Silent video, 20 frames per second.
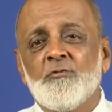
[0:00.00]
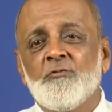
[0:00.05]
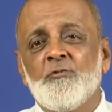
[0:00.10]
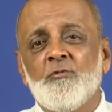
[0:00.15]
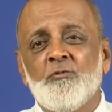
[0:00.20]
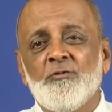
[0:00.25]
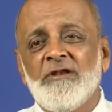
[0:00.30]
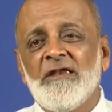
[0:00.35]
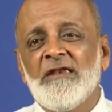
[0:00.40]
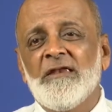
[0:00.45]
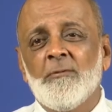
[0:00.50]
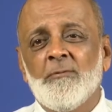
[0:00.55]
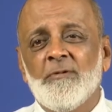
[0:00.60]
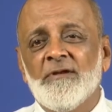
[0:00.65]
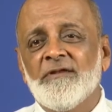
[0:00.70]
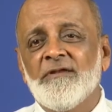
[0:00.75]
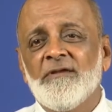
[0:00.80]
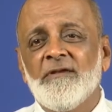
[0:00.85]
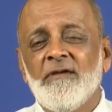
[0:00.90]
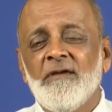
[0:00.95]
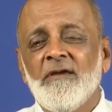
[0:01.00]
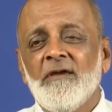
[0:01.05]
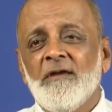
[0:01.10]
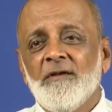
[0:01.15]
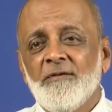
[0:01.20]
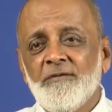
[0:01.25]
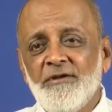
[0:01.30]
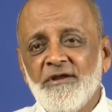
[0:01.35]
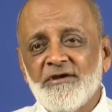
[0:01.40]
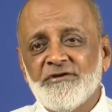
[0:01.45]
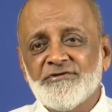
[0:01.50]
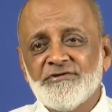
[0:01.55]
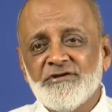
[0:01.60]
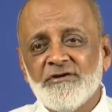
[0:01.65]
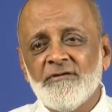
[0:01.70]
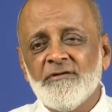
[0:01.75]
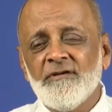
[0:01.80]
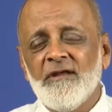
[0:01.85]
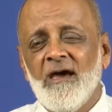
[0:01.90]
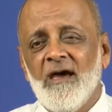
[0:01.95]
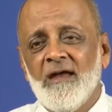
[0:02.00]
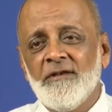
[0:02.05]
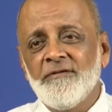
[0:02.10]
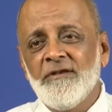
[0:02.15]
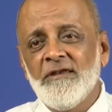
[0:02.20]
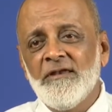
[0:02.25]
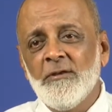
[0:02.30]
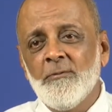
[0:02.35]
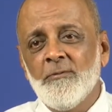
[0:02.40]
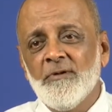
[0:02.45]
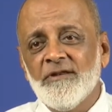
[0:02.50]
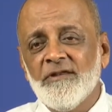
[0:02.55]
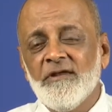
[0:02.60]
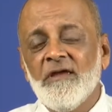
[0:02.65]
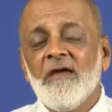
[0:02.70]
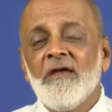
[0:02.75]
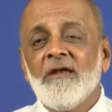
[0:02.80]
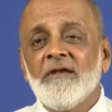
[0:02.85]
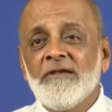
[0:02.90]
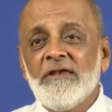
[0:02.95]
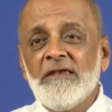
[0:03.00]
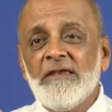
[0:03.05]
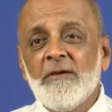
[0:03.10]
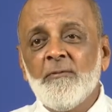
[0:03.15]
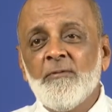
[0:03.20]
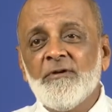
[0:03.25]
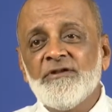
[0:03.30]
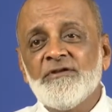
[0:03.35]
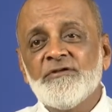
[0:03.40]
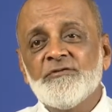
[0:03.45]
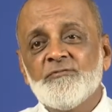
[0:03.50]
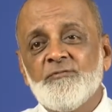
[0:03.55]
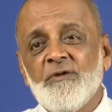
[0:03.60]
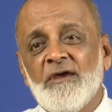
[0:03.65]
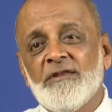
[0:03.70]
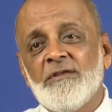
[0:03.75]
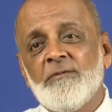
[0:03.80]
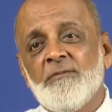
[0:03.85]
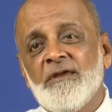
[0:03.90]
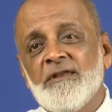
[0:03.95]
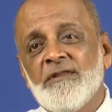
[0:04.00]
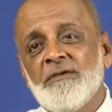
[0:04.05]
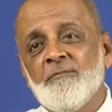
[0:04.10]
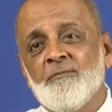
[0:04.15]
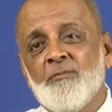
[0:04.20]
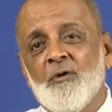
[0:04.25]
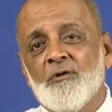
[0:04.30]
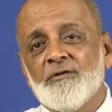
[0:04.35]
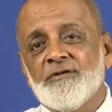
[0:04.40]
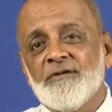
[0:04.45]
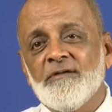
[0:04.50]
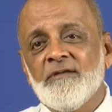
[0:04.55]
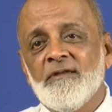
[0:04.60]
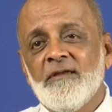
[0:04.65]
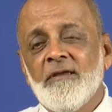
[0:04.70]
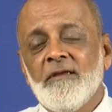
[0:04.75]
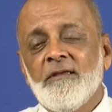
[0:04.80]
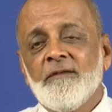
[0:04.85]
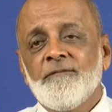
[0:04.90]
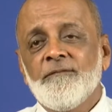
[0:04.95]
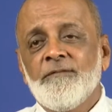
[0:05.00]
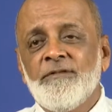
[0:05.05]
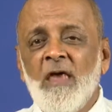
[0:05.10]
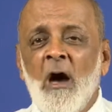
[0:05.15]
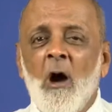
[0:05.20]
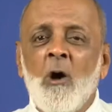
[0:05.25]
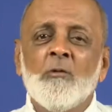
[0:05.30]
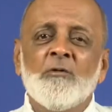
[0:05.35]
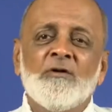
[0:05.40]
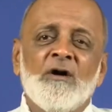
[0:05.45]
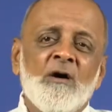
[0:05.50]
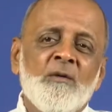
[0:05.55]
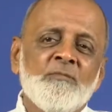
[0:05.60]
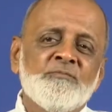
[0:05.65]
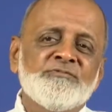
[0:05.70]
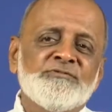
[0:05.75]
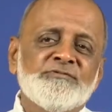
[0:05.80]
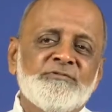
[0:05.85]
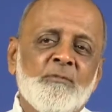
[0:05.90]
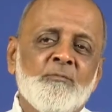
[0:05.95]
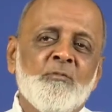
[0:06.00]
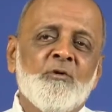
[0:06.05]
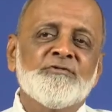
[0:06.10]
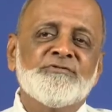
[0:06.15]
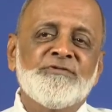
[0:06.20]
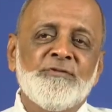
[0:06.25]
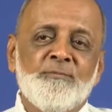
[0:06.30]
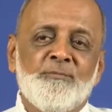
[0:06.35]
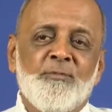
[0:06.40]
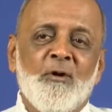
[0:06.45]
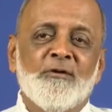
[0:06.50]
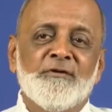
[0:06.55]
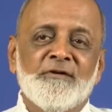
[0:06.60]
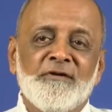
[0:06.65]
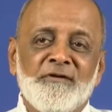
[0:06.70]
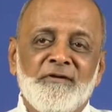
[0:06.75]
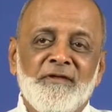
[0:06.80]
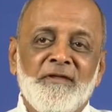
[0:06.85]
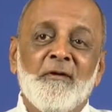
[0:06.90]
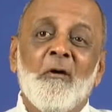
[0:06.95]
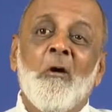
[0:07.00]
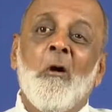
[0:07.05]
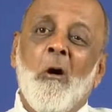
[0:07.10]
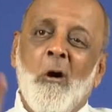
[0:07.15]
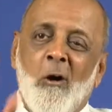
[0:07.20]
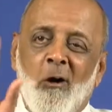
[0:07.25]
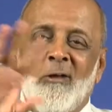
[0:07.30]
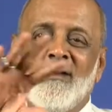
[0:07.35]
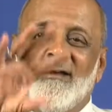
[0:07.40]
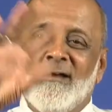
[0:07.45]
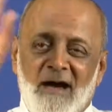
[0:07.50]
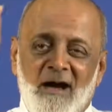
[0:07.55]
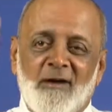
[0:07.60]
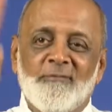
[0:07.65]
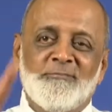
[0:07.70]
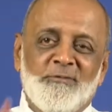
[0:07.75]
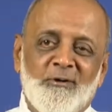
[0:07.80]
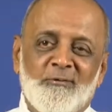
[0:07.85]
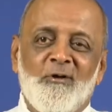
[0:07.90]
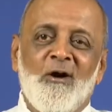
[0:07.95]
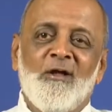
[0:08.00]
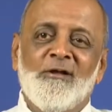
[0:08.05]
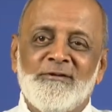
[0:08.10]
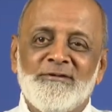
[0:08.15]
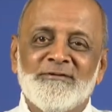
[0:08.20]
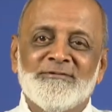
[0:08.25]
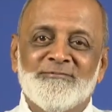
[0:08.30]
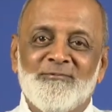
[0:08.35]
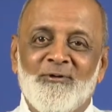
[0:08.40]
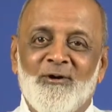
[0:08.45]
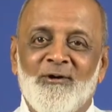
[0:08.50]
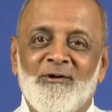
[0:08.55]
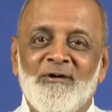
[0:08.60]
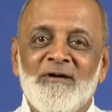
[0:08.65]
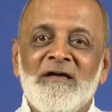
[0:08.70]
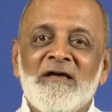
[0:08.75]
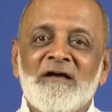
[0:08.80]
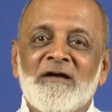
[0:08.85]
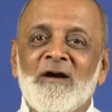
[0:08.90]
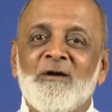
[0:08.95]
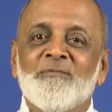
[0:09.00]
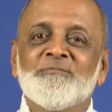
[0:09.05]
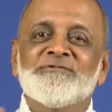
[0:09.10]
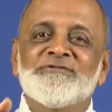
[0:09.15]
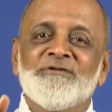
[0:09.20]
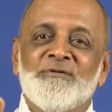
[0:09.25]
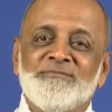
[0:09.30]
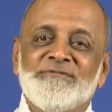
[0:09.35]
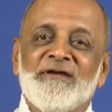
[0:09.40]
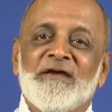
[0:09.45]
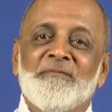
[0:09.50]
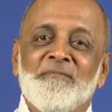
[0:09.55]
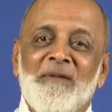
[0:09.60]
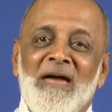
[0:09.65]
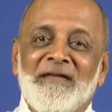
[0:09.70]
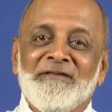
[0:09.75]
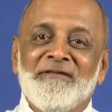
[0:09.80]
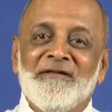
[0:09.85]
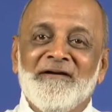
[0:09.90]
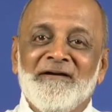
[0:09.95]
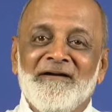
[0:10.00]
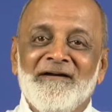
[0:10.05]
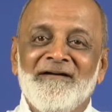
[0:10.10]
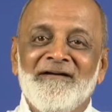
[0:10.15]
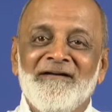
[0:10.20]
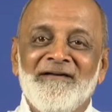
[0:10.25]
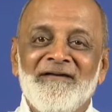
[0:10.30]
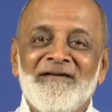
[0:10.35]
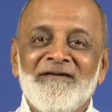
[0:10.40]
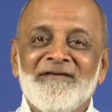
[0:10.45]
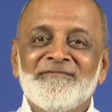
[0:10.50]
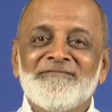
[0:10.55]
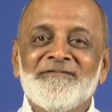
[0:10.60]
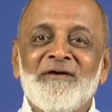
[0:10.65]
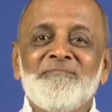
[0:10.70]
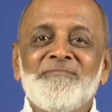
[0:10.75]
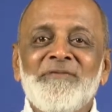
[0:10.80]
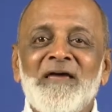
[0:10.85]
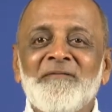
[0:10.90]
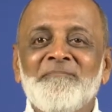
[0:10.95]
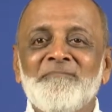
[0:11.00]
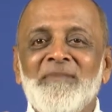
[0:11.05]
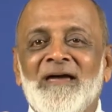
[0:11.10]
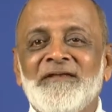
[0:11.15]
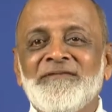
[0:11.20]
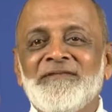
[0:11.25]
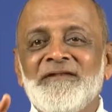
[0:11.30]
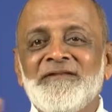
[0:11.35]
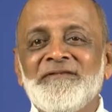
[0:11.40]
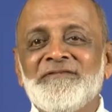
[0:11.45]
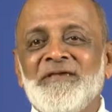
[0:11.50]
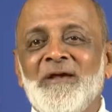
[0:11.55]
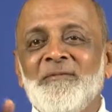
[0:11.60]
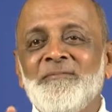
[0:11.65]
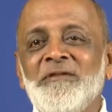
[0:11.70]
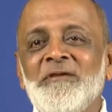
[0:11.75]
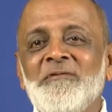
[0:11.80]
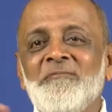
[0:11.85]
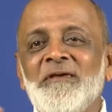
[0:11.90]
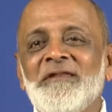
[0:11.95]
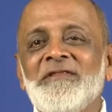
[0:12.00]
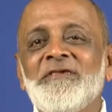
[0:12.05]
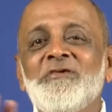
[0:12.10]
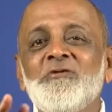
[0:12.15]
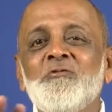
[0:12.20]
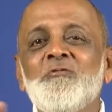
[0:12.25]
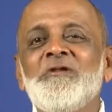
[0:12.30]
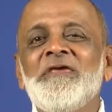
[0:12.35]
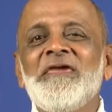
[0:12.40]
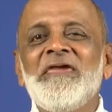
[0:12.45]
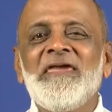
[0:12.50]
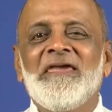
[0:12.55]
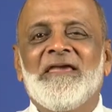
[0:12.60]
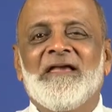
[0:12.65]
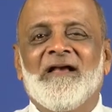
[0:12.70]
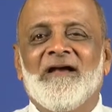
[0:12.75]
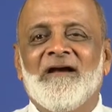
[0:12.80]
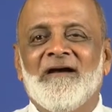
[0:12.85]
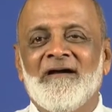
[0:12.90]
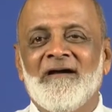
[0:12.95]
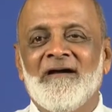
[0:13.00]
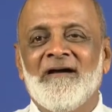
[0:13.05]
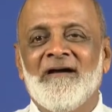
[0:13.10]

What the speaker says: to do delivery. Diction and delivery. Delivery is very, very important. Now comes the most important thing, all after all this for, comes subject matter. Subject matter is something very unique.